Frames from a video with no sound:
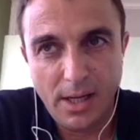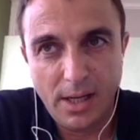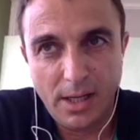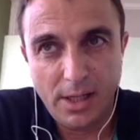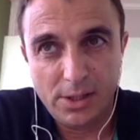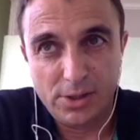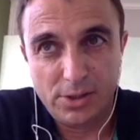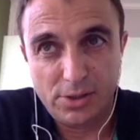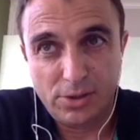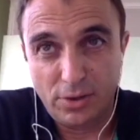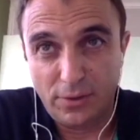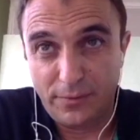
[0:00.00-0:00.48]

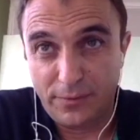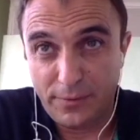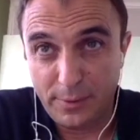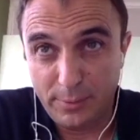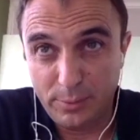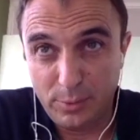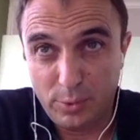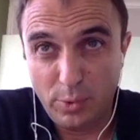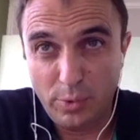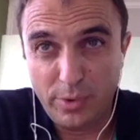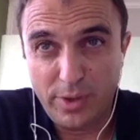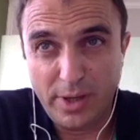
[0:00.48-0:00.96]
So
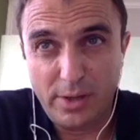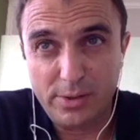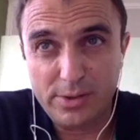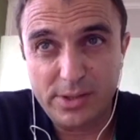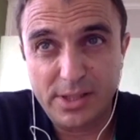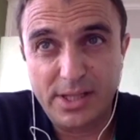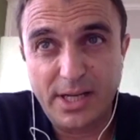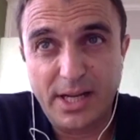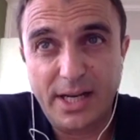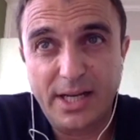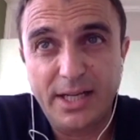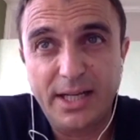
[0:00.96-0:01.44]
from
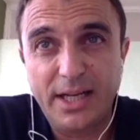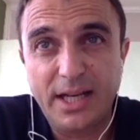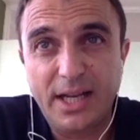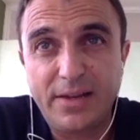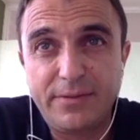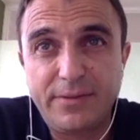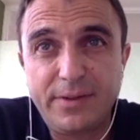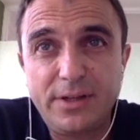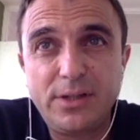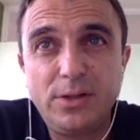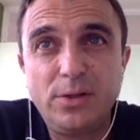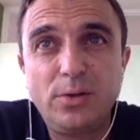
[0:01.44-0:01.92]

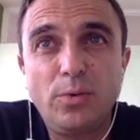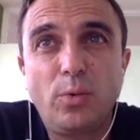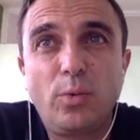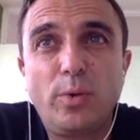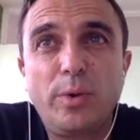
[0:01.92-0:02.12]
2011,